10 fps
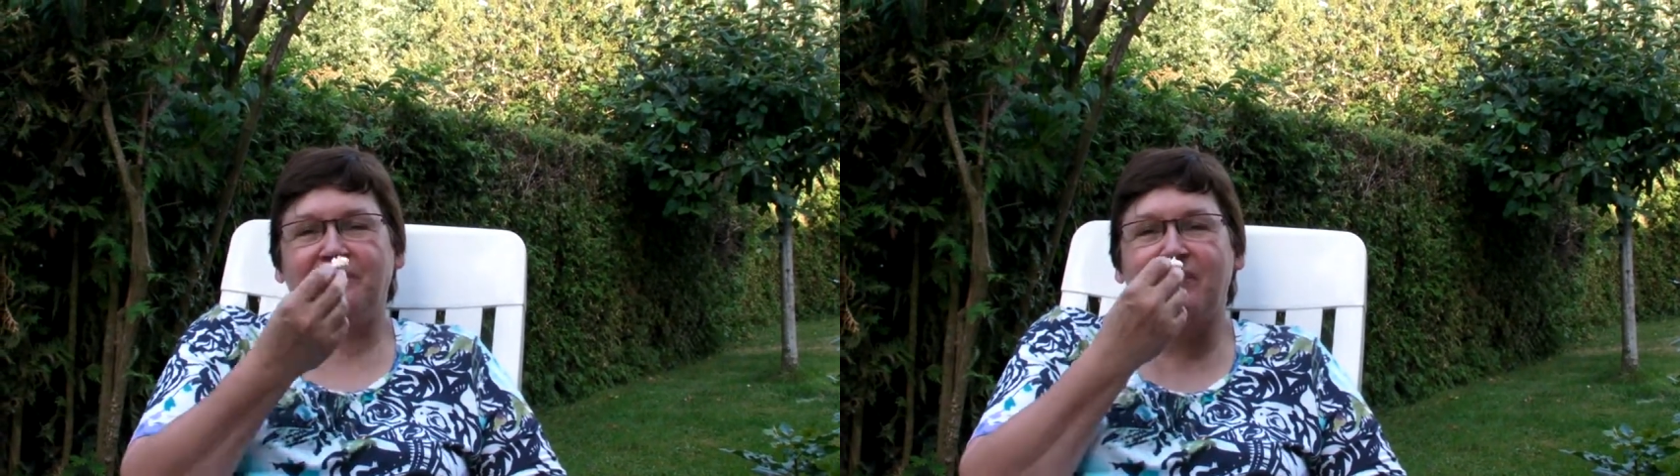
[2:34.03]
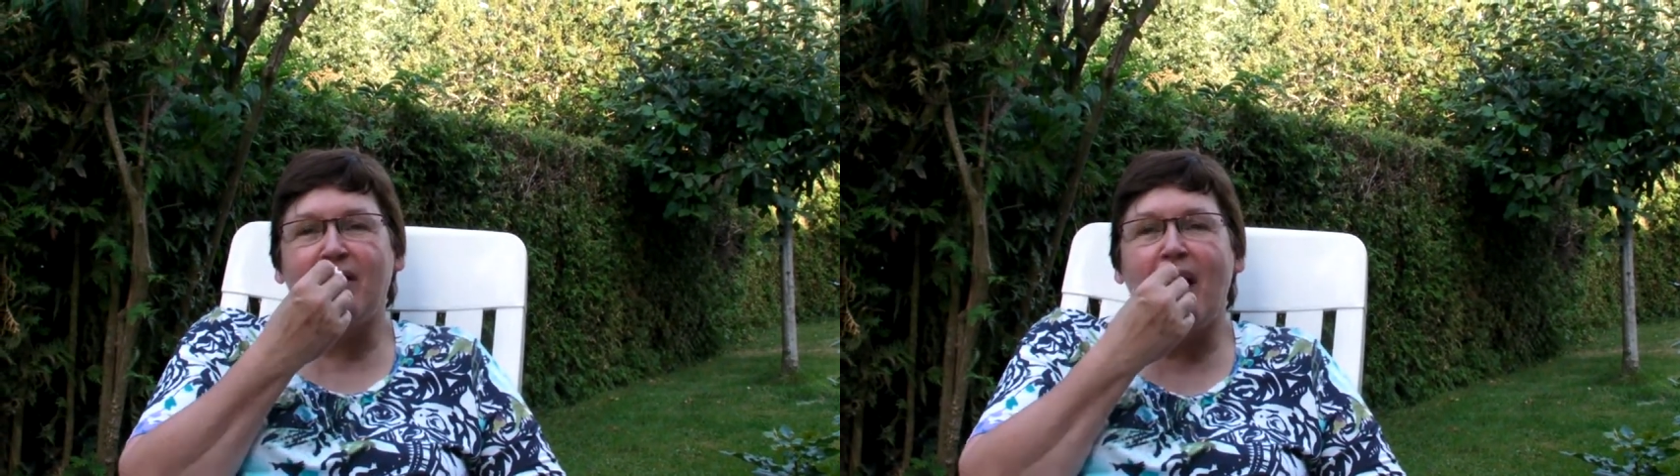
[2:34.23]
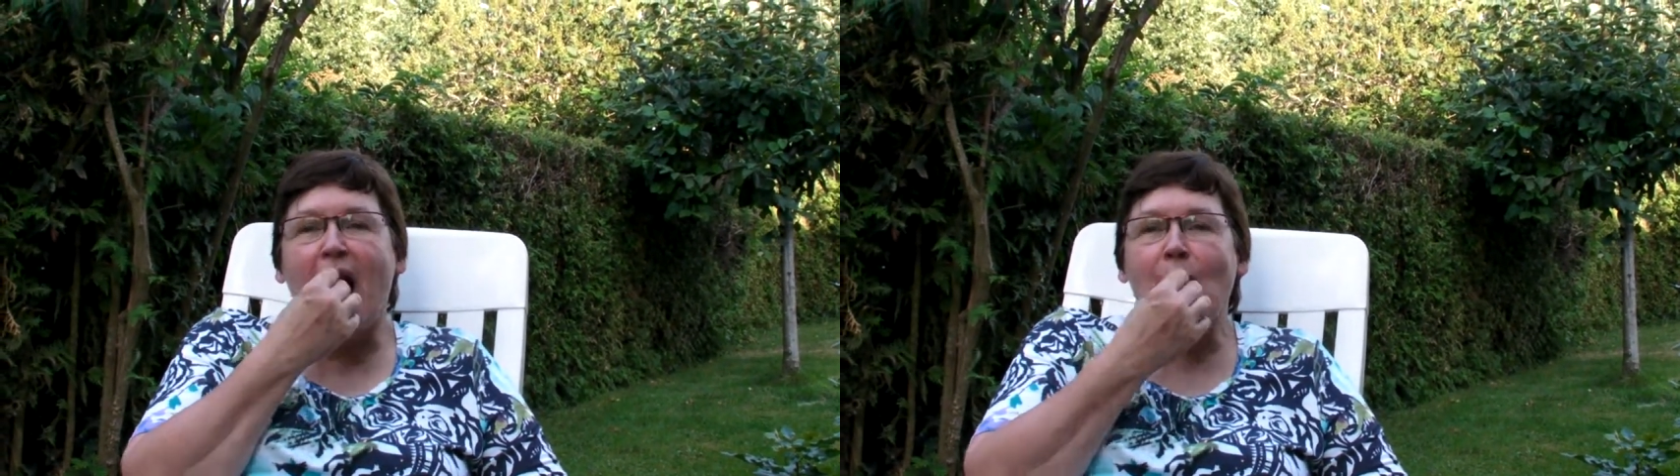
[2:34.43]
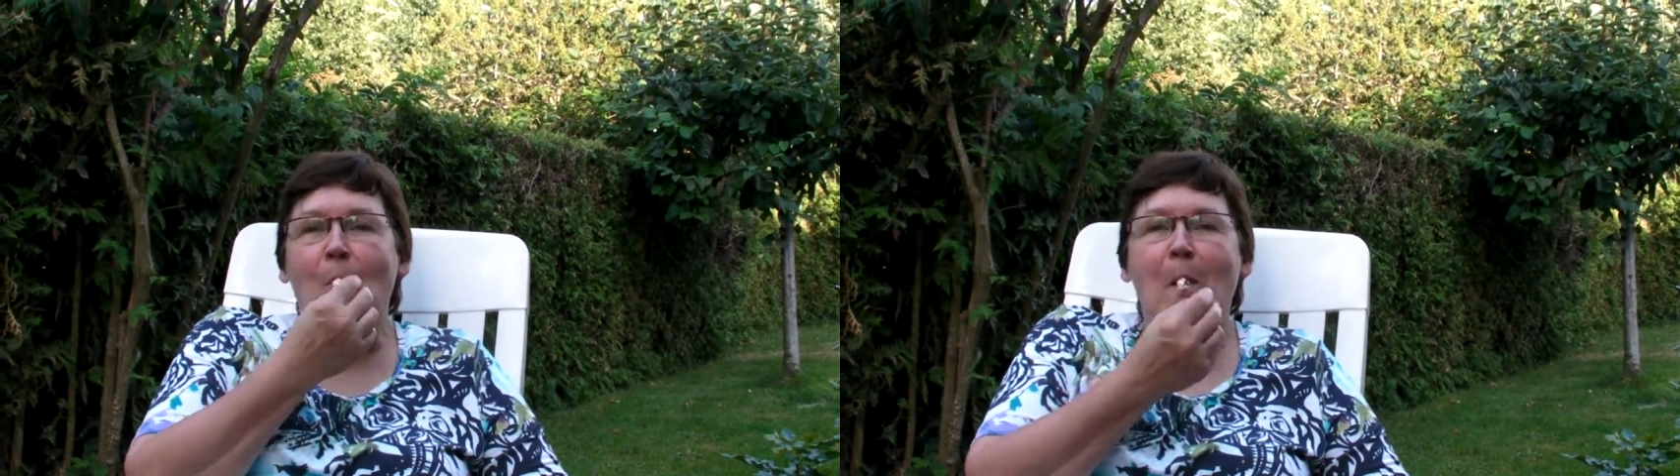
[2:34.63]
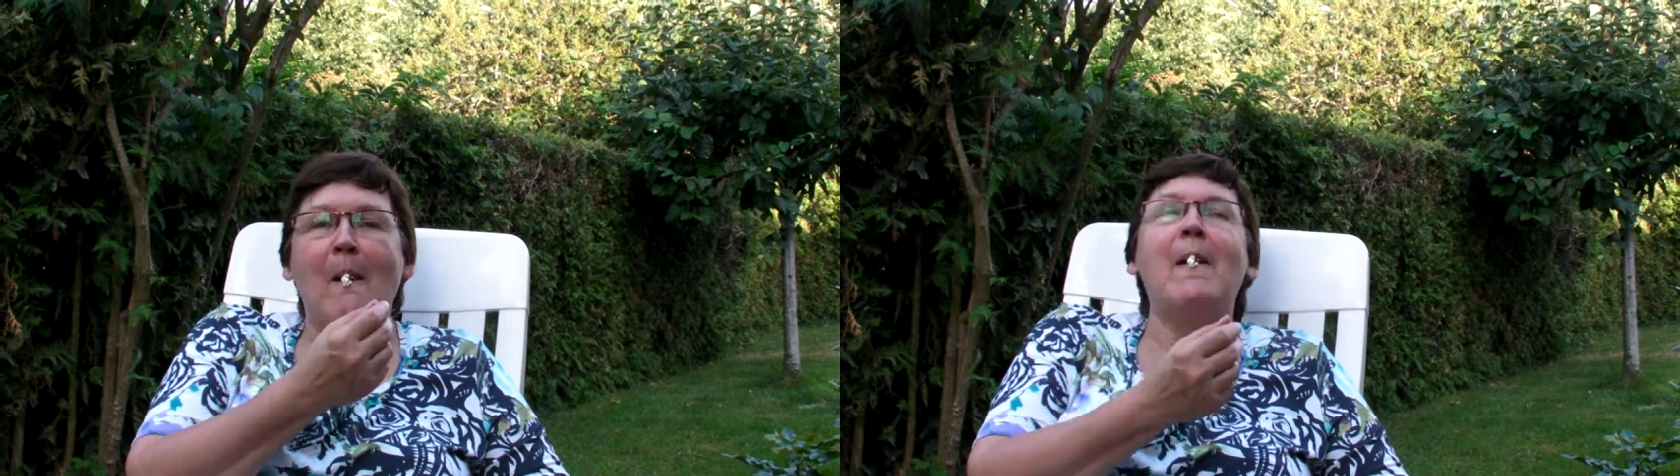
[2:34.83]
the
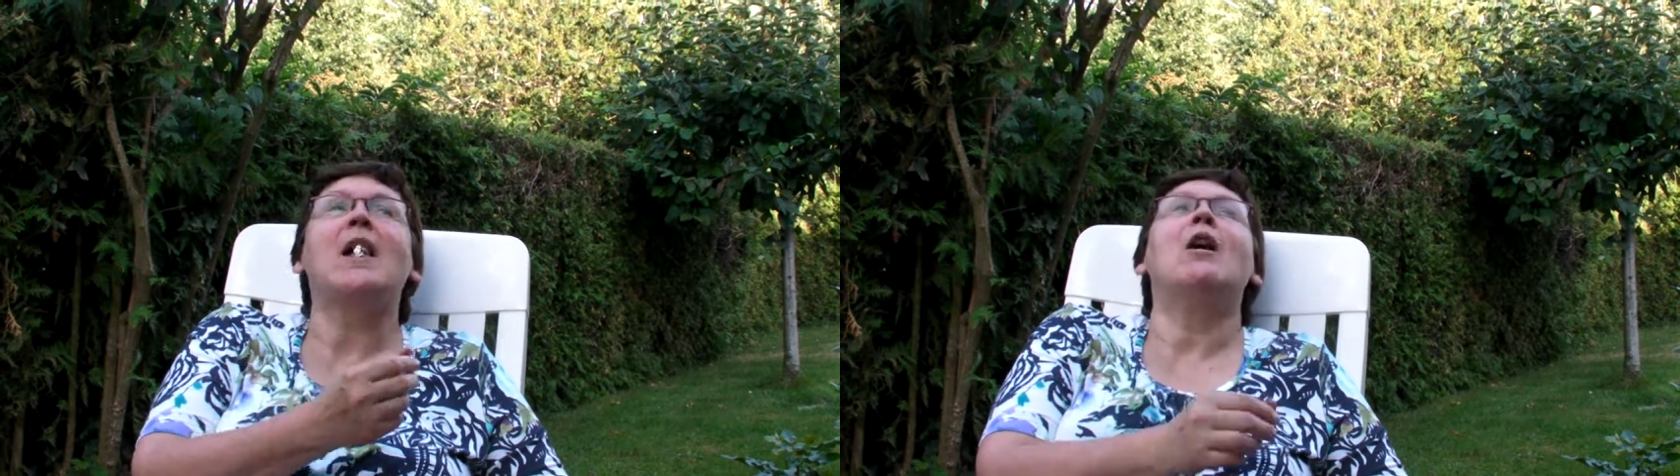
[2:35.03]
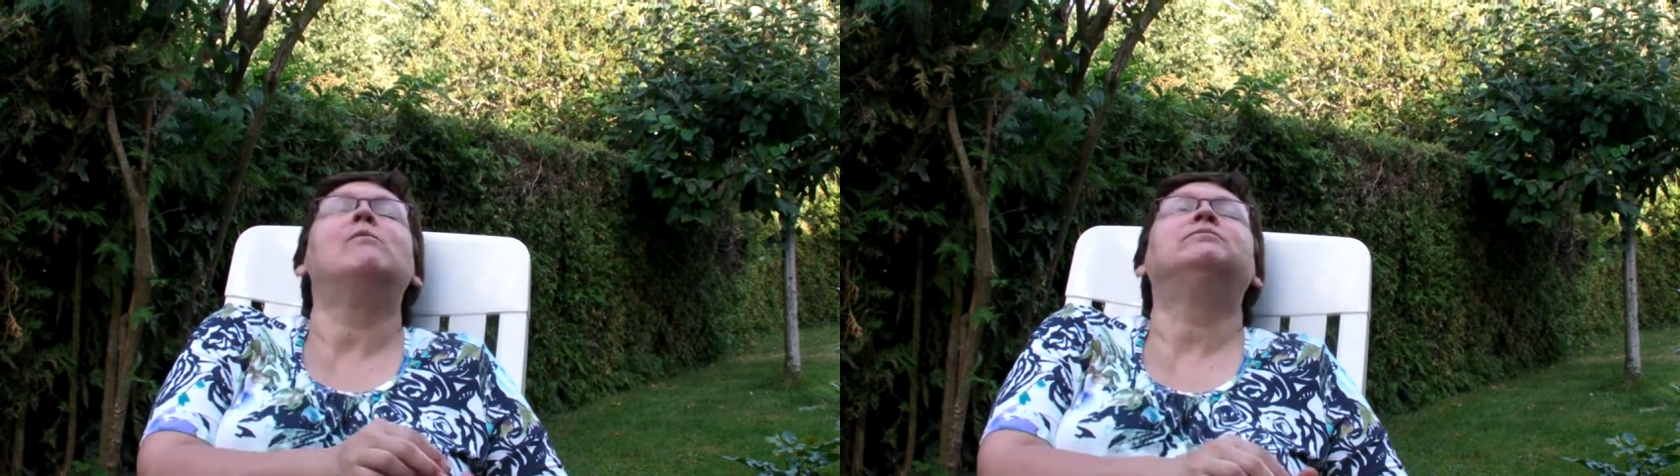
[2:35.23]
main birthday